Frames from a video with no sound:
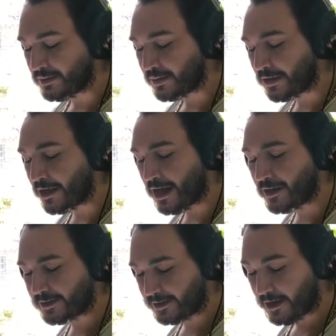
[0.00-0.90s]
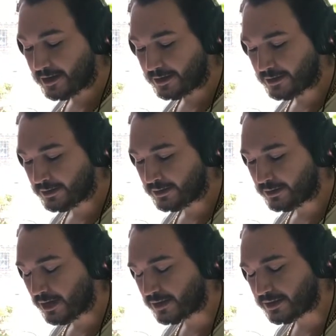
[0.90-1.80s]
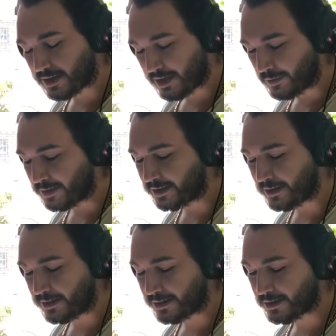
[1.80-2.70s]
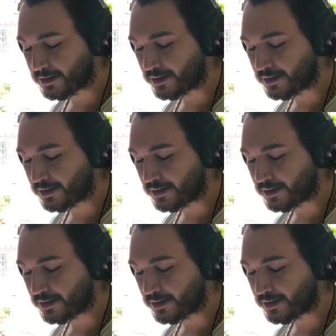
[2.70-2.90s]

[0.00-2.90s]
but not outside. Outside was sunny.